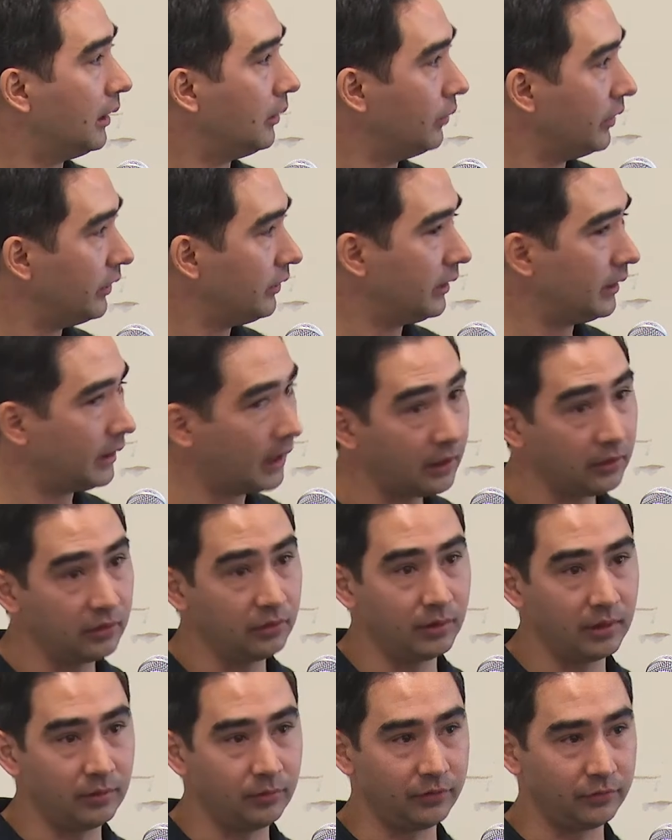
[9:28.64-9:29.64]
Within
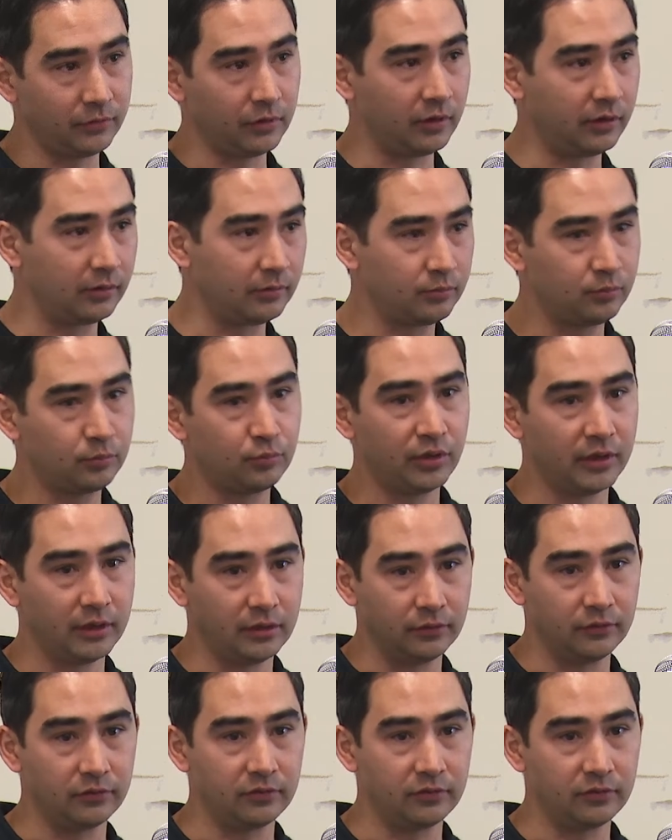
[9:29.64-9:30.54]
AgriWeb, we've got a pretty good